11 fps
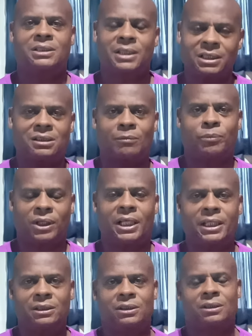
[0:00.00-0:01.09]
this a
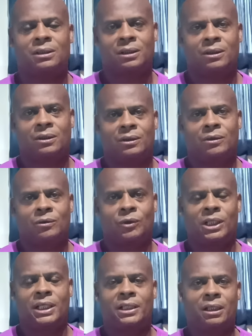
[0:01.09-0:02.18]
place
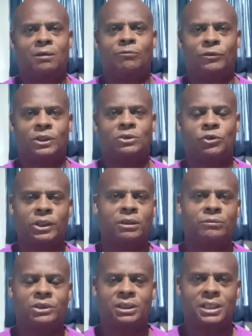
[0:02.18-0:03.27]
where they come for their
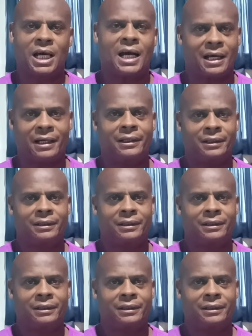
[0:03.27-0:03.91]
dreams to die?